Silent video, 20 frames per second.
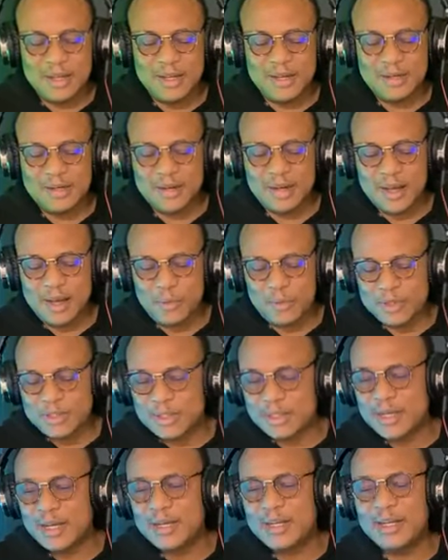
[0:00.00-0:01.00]
And then
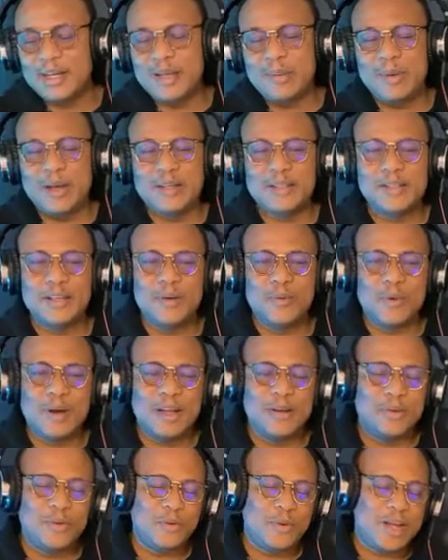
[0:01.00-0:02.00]
I was telling him, I
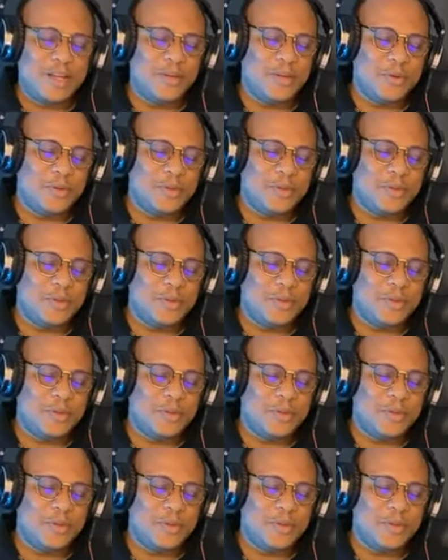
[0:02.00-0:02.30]
said, why,